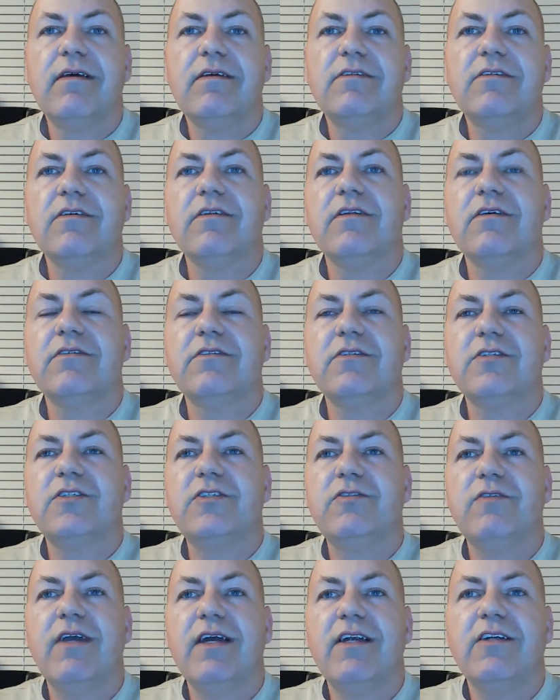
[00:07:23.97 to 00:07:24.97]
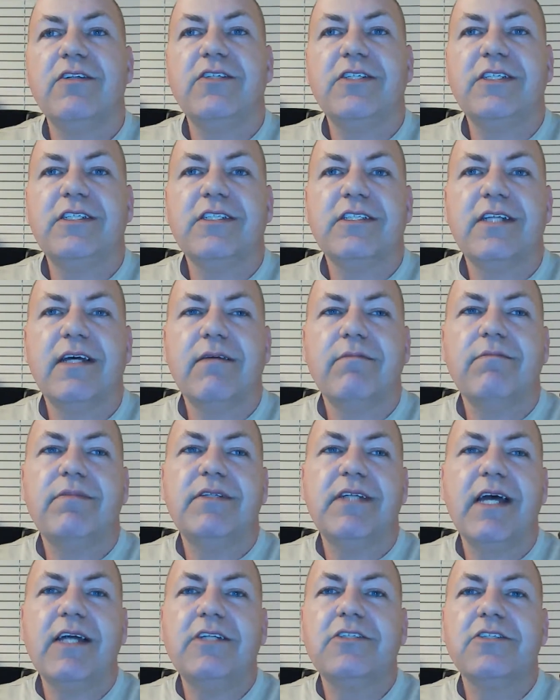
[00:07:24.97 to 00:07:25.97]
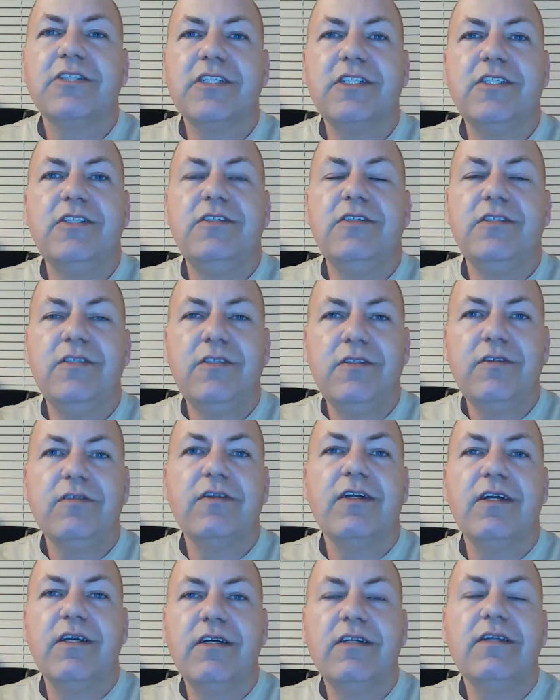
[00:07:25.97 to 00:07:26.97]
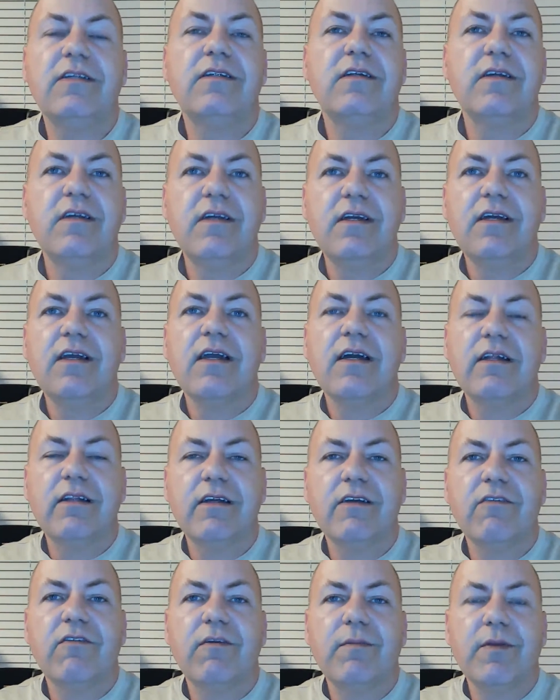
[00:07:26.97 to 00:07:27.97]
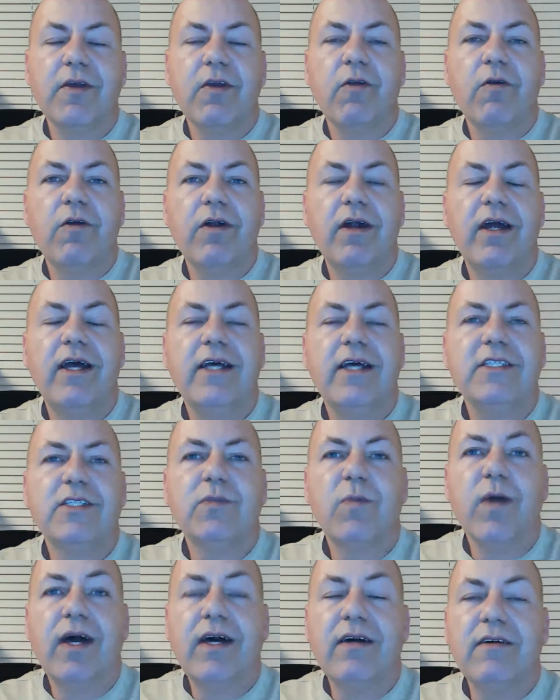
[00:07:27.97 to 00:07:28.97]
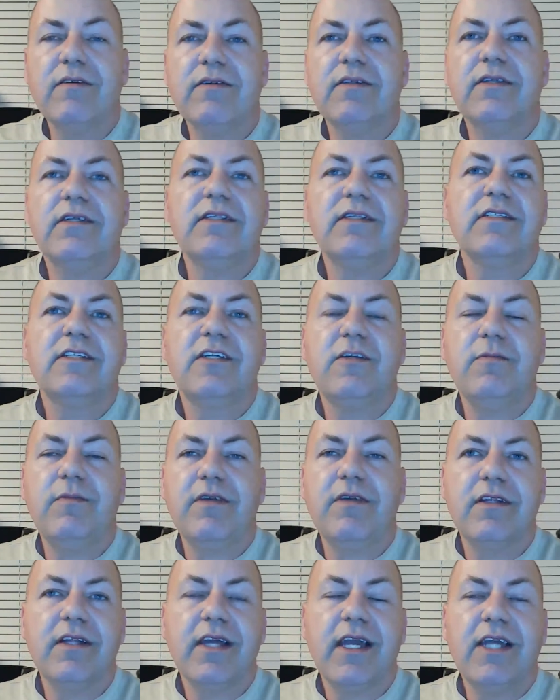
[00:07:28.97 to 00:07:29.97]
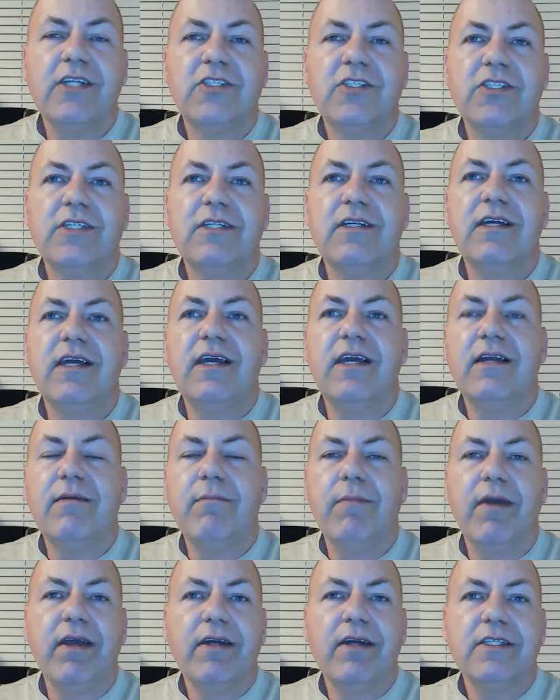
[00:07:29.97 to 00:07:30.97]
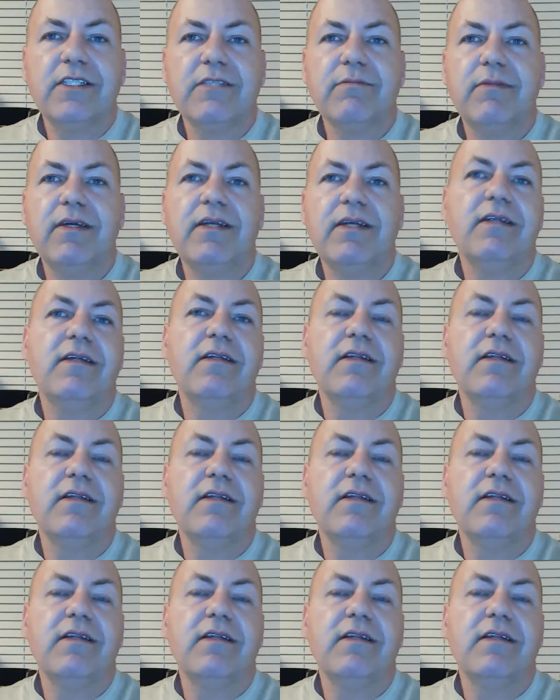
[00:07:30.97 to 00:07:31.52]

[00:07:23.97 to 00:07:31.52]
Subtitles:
So those are two energies that potentially you could clear from your aura as well, as humiliation and embarrassment.